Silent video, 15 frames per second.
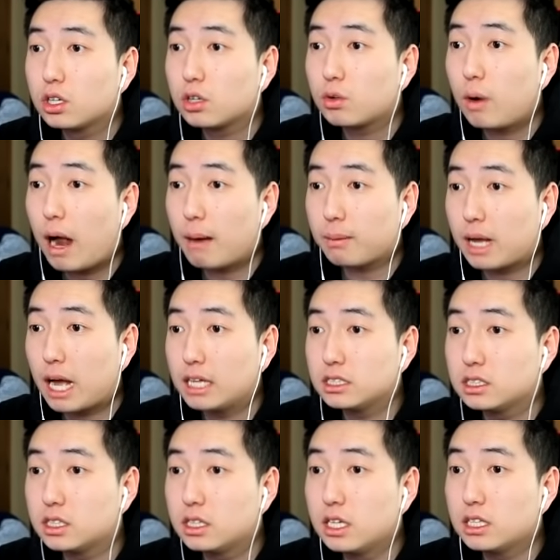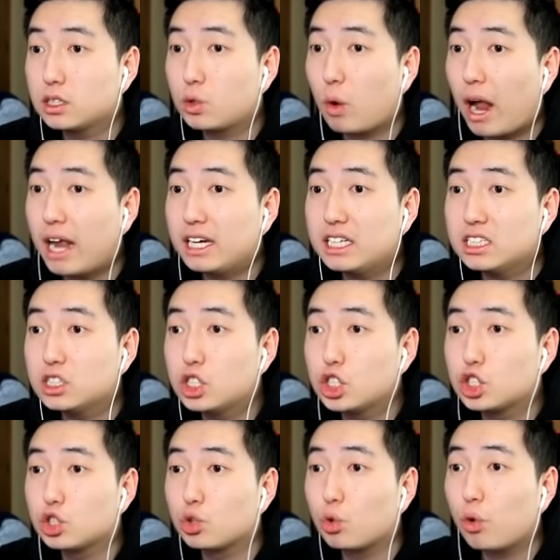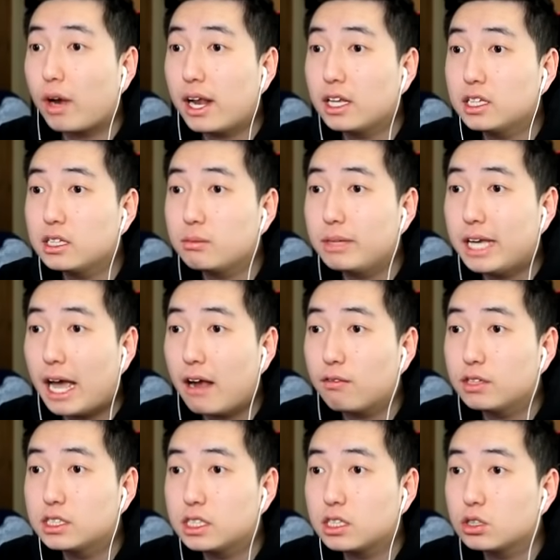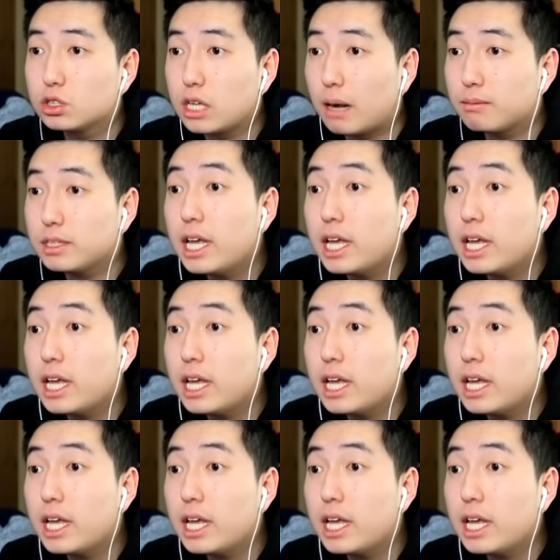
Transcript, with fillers: Crap, guys, this Granny is just trailing me every single time.